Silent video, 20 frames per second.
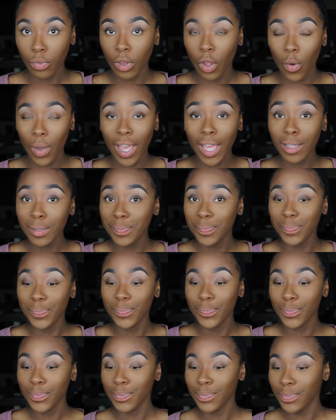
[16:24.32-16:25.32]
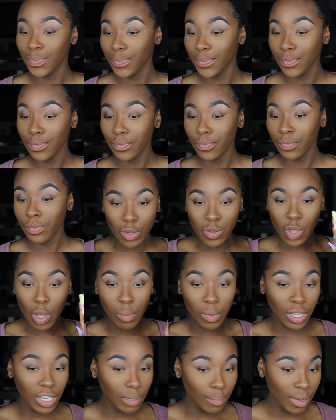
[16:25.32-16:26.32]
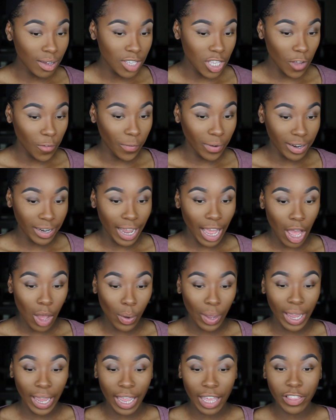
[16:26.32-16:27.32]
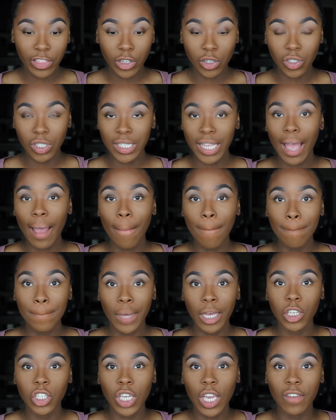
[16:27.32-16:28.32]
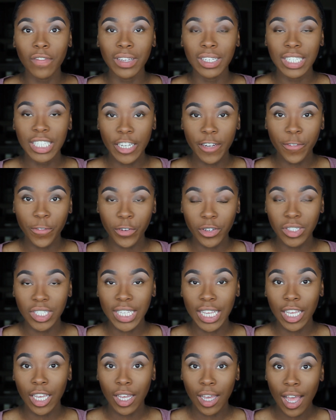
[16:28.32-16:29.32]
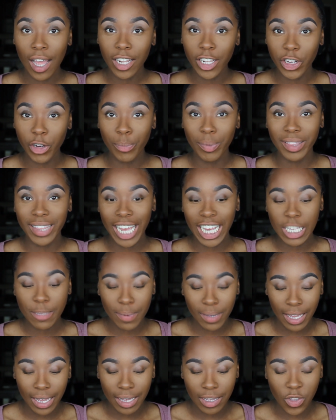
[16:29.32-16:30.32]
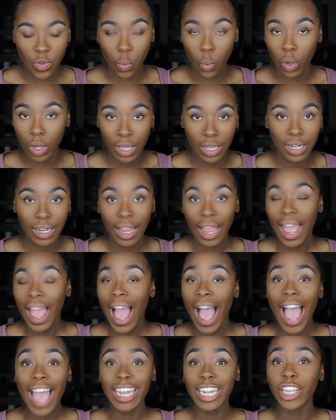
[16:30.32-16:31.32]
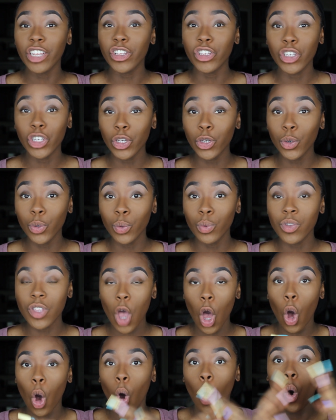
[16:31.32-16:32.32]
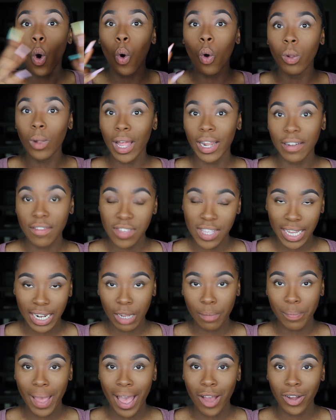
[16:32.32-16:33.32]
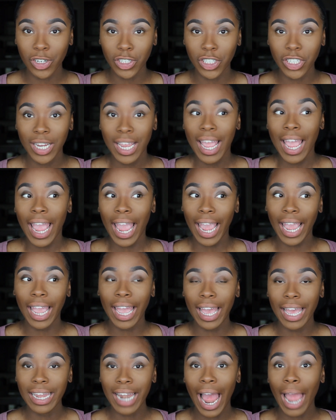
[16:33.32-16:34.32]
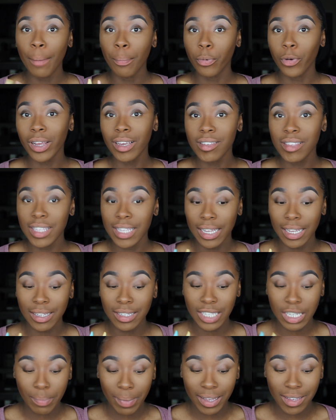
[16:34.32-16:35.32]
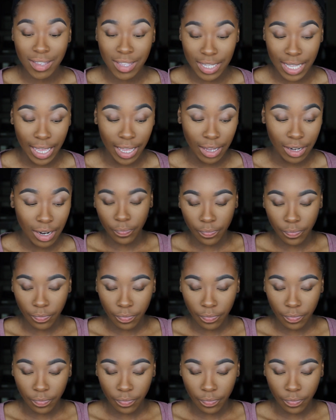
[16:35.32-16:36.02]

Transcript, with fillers: okay? So I'm looking at myself right now and there's not much of a difference in color, but that's because one, I didn't use a whole lot of setting powder and I pressed it into my skin.